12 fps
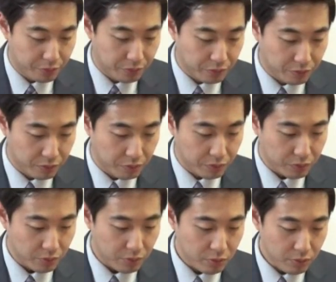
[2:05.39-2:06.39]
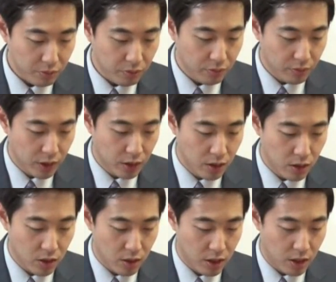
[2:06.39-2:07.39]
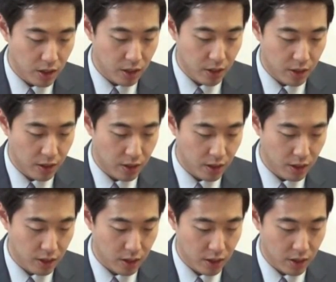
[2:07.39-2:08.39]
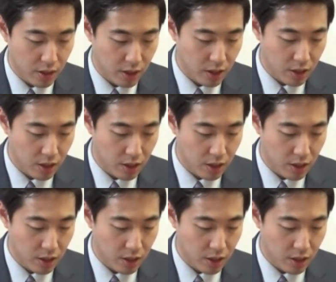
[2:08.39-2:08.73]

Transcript: Nothing is said.